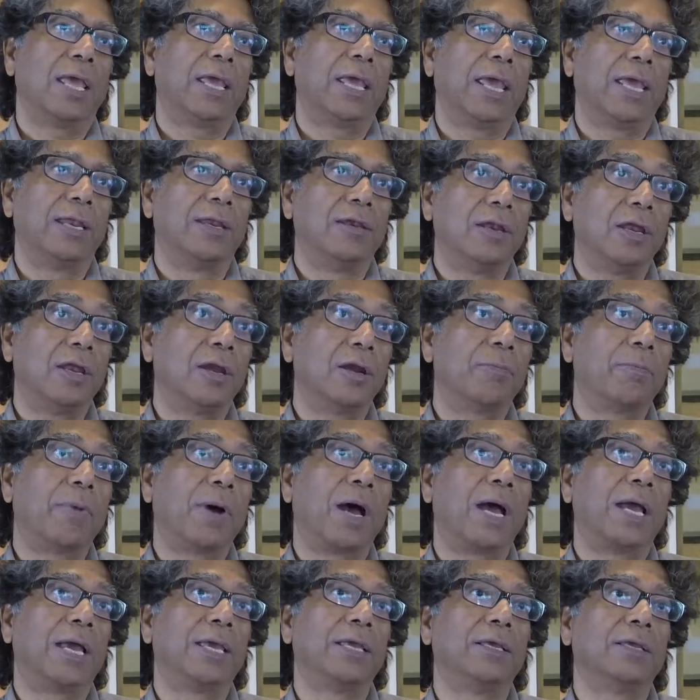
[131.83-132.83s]
a
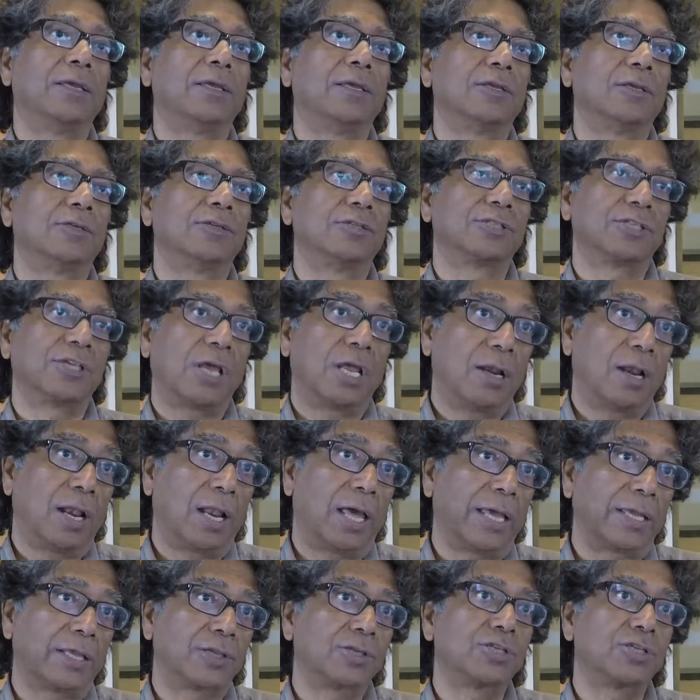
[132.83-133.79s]
nearby sun-like